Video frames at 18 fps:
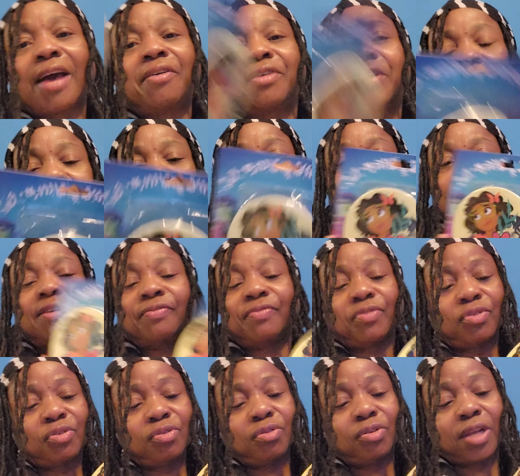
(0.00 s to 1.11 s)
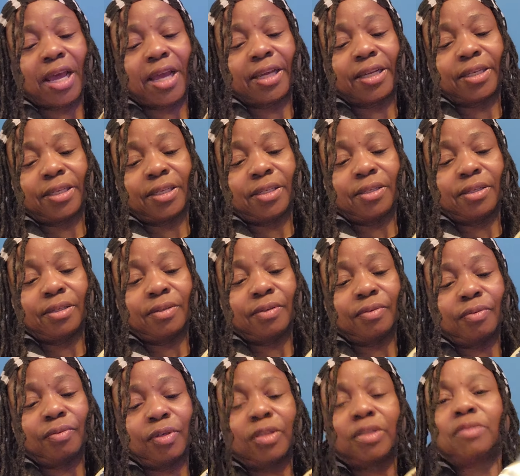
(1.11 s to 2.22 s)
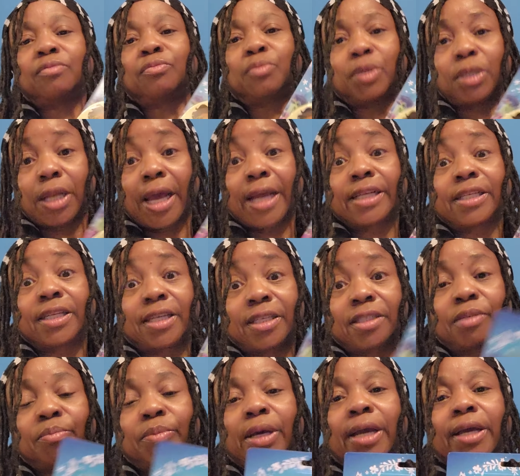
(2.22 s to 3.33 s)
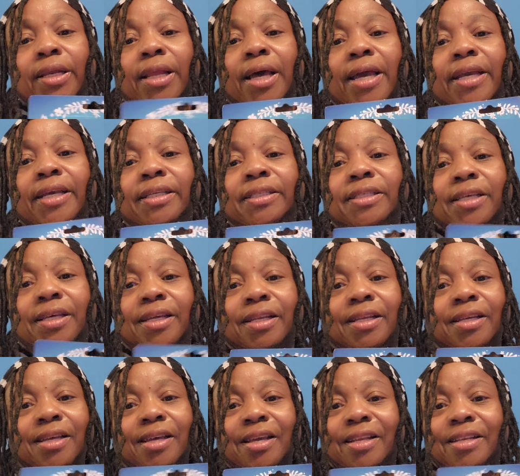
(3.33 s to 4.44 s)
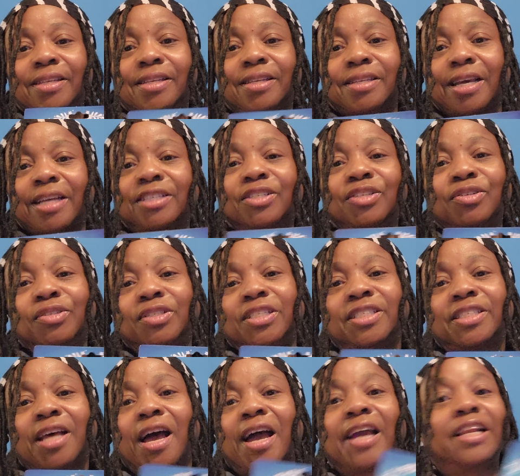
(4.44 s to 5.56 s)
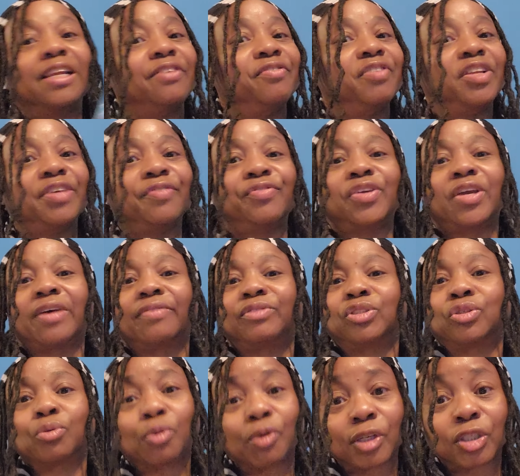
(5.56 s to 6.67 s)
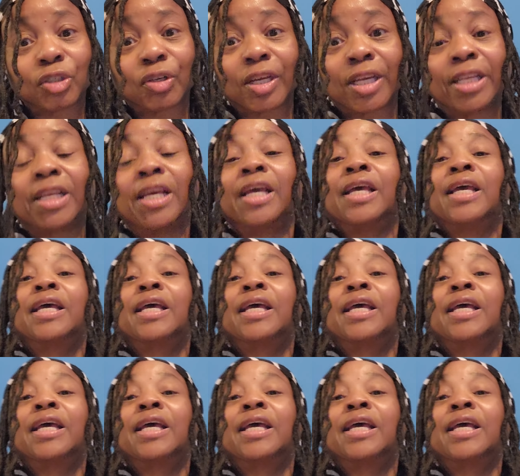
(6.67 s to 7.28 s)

out, guys. If you like, would like to get some night lights and nice little design, even if you have children,